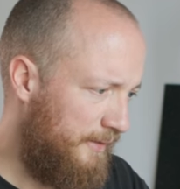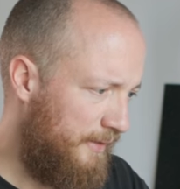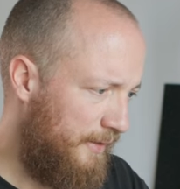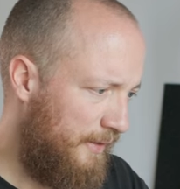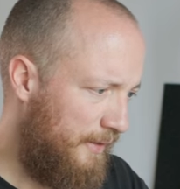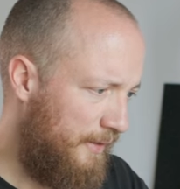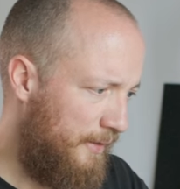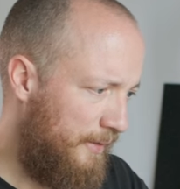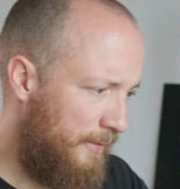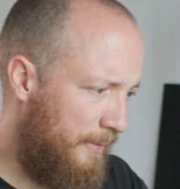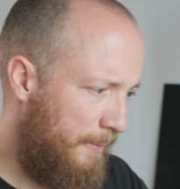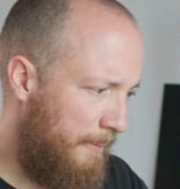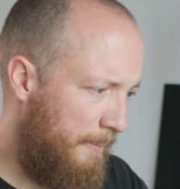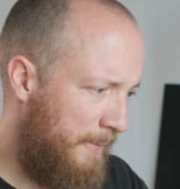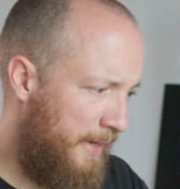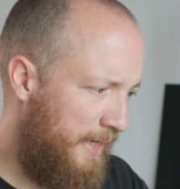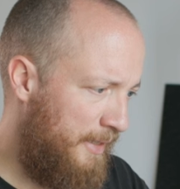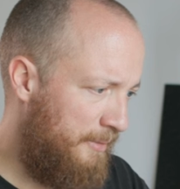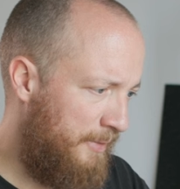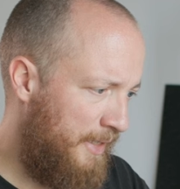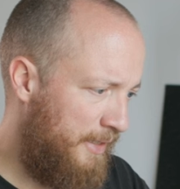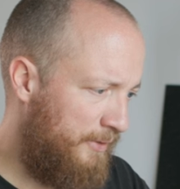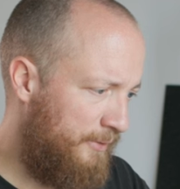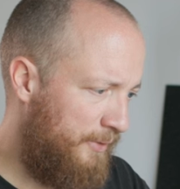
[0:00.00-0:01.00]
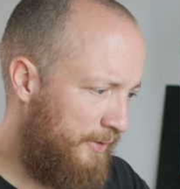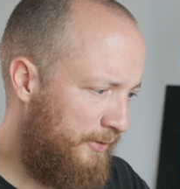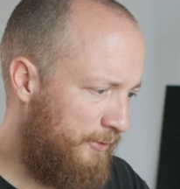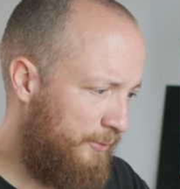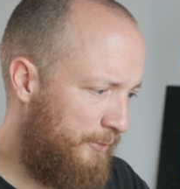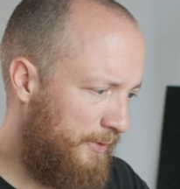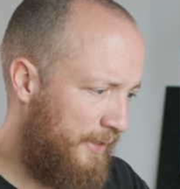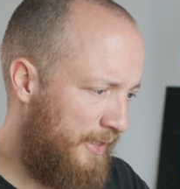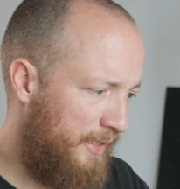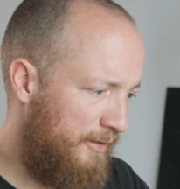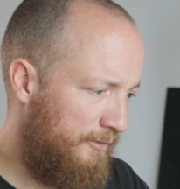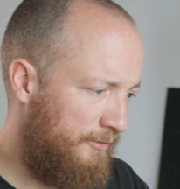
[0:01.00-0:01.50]
The main
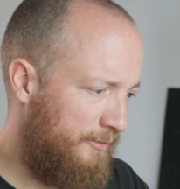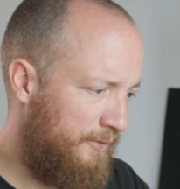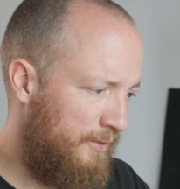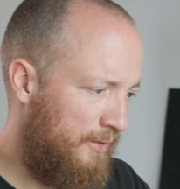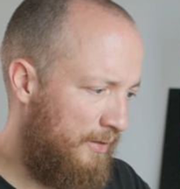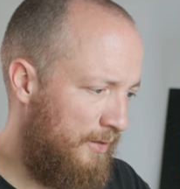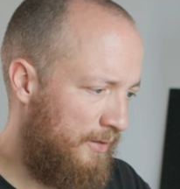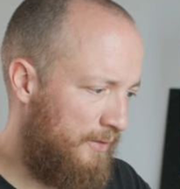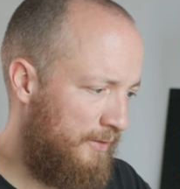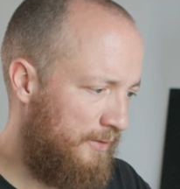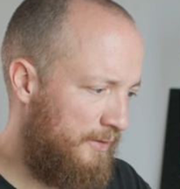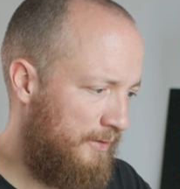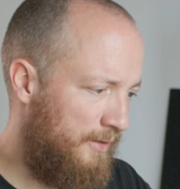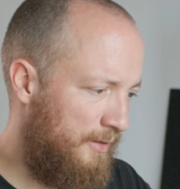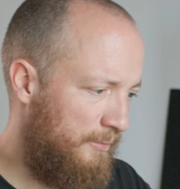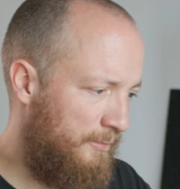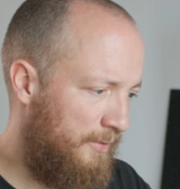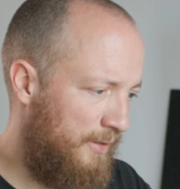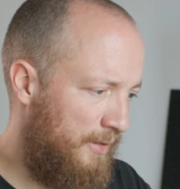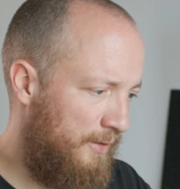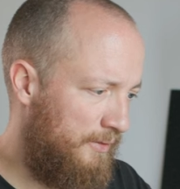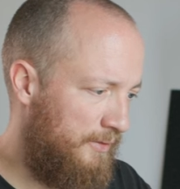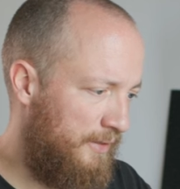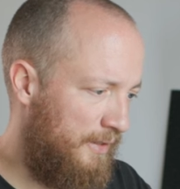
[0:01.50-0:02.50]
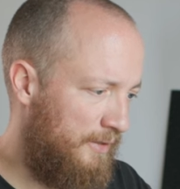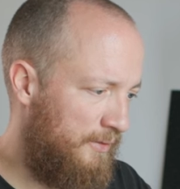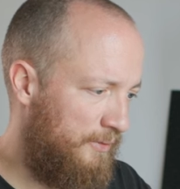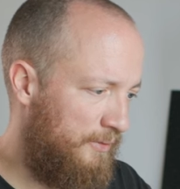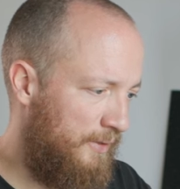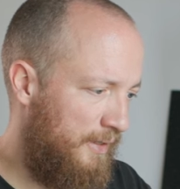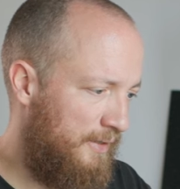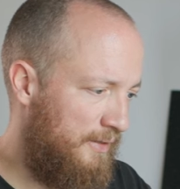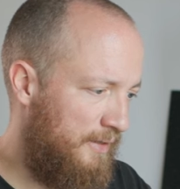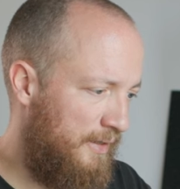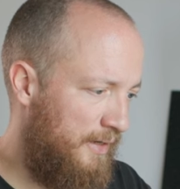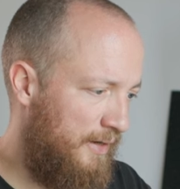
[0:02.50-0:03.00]
batteries we have talked about at
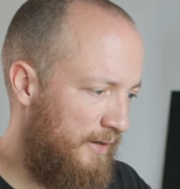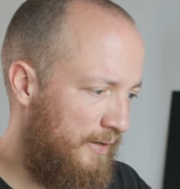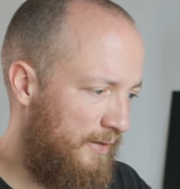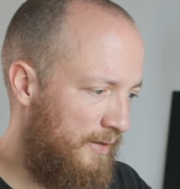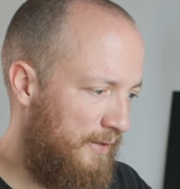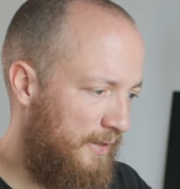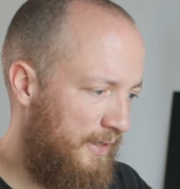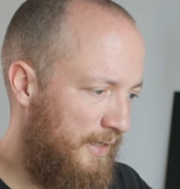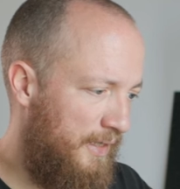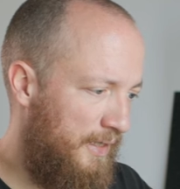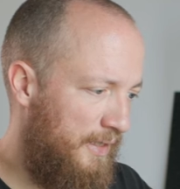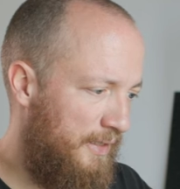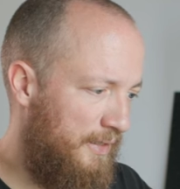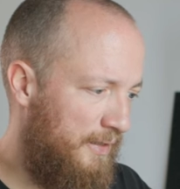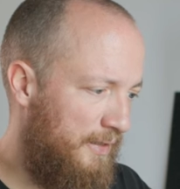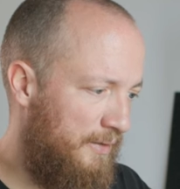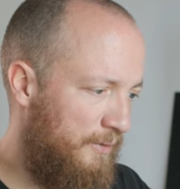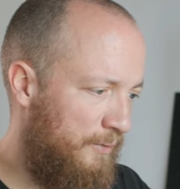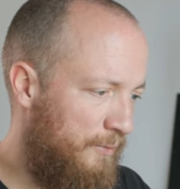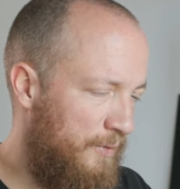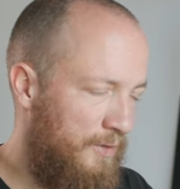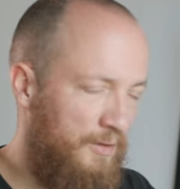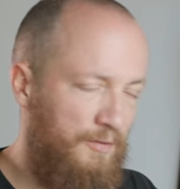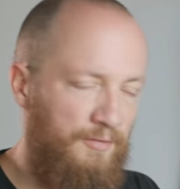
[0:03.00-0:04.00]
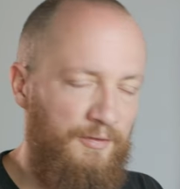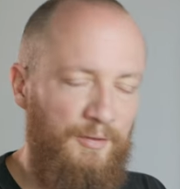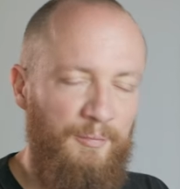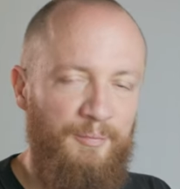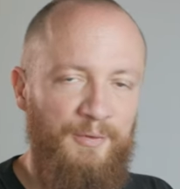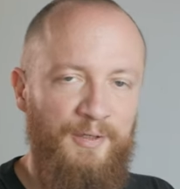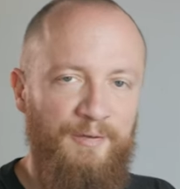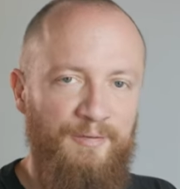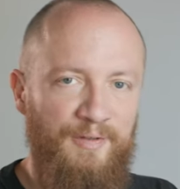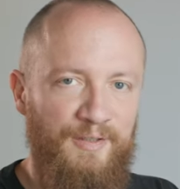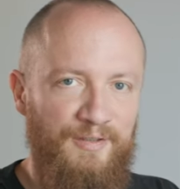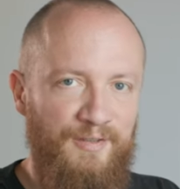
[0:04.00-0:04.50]
great length in one of the
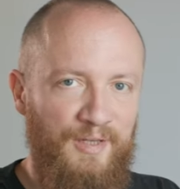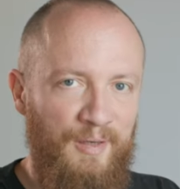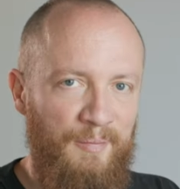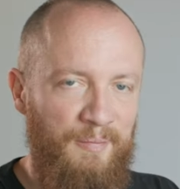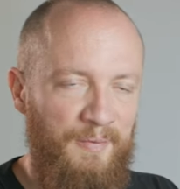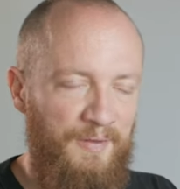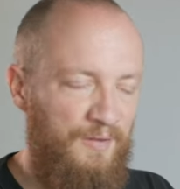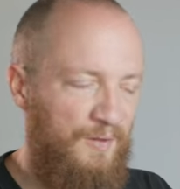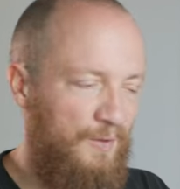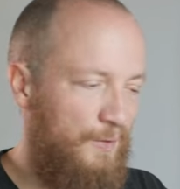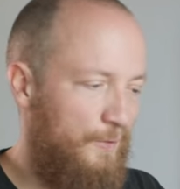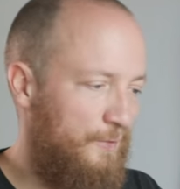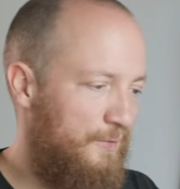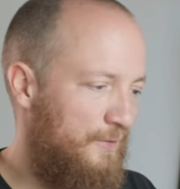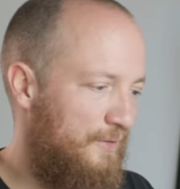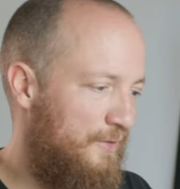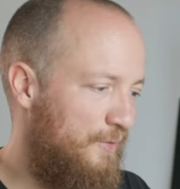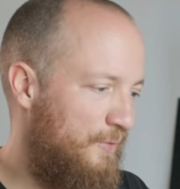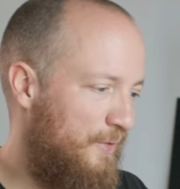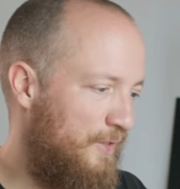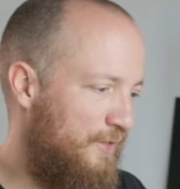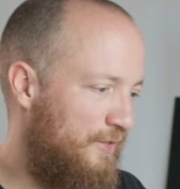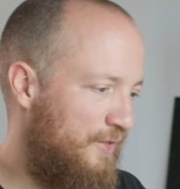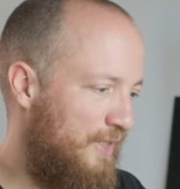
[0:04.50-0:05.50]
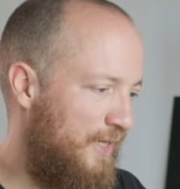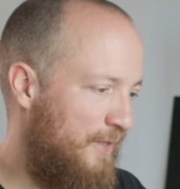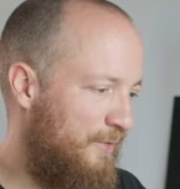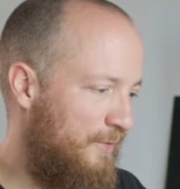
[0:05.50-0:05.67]
previous episodes, which